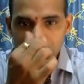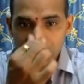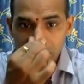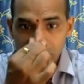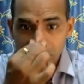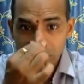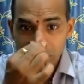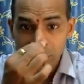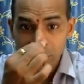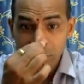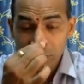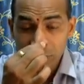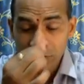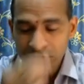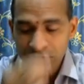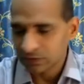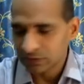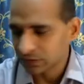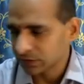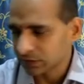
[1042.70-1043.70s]
So now
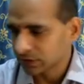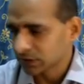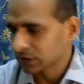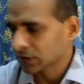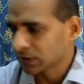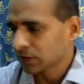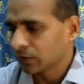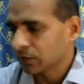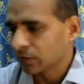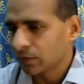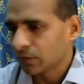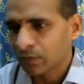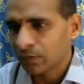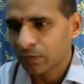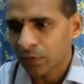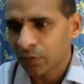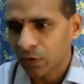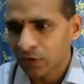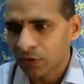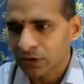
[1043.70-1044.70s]
this is the
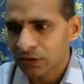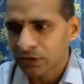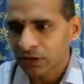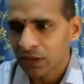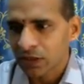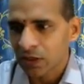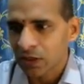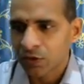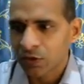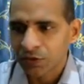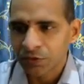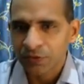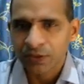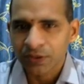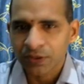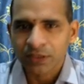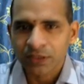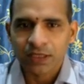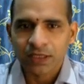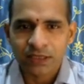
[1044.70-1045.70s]
process how you
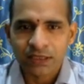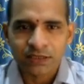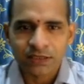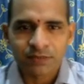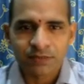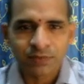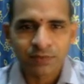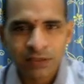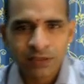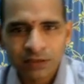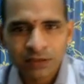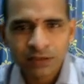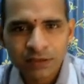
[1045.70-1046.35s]
can accept the